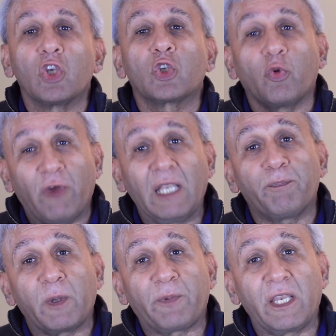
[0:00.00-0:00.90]
So when
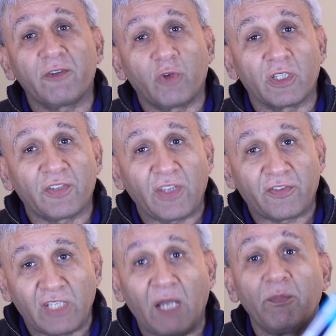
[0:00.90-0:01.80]
preparing for this
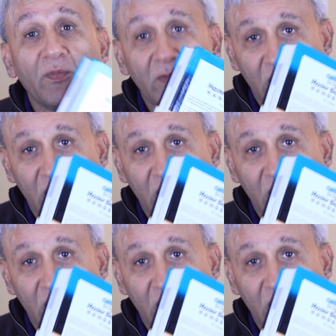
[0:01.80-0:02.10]
exam,